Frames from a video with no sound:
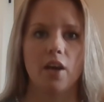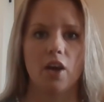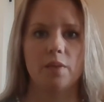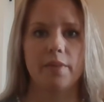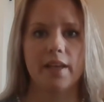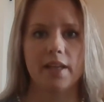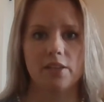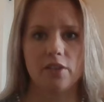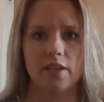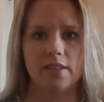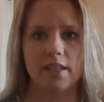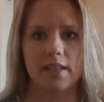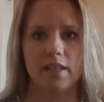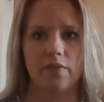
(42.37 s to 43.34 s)
OB history
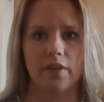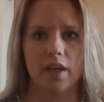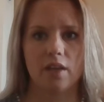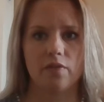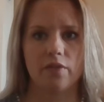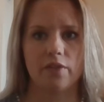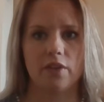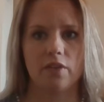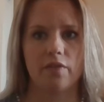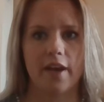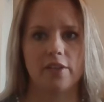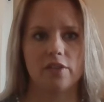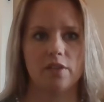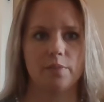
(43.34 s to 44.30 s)
is significant for 2
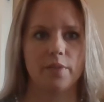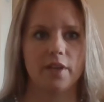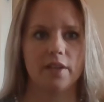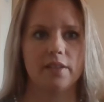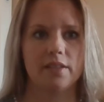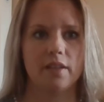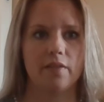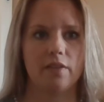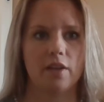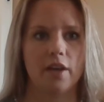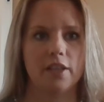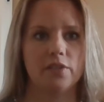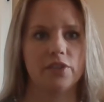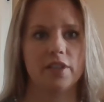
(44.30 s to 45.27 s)
vaginal births of
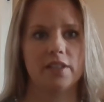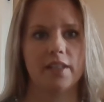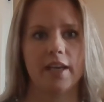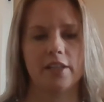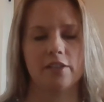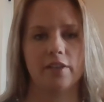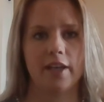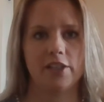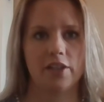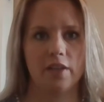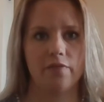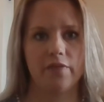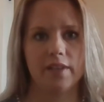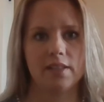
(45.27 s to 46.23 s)
large for gestational age
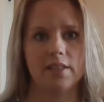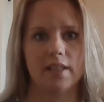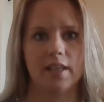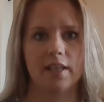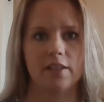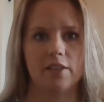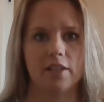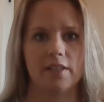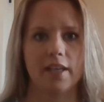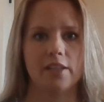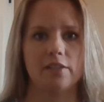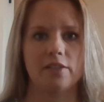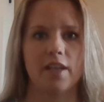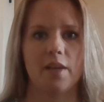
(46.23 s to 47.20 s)
infants,
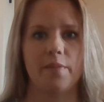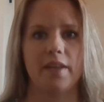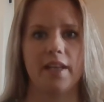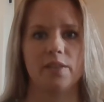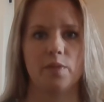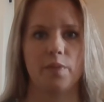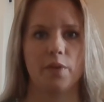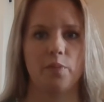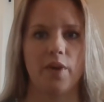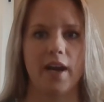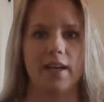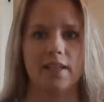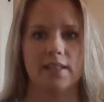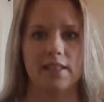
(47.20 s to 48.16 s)
gestational diabetes with both
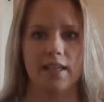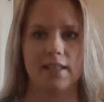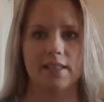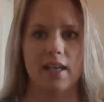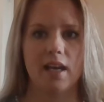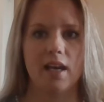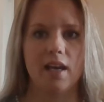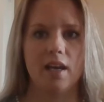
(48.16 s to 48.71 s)
pregnancies,